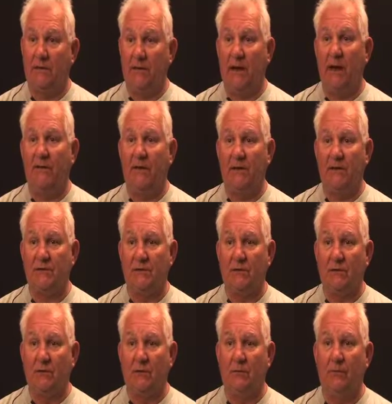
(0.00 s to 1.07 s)
diving
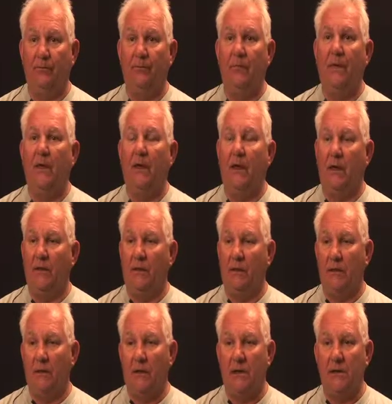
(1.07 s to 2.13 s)
school, and
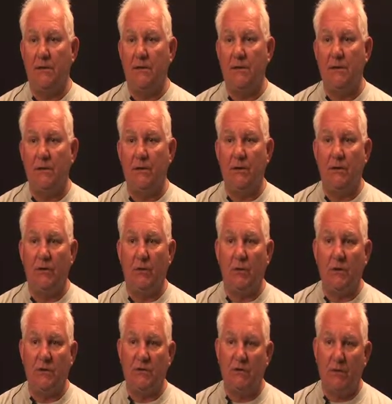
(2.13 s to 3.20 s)
then on to
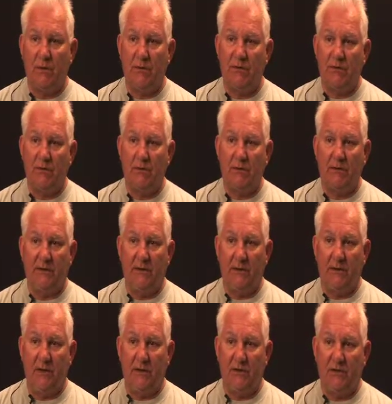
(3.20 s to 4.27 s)
underwater swim school
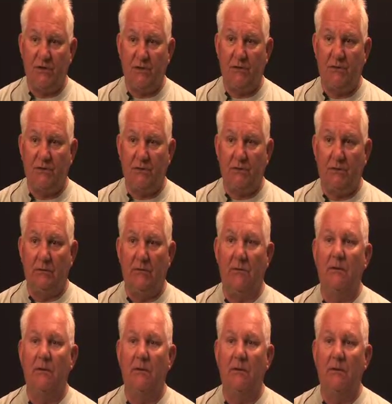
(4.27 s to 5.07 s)
and jump school,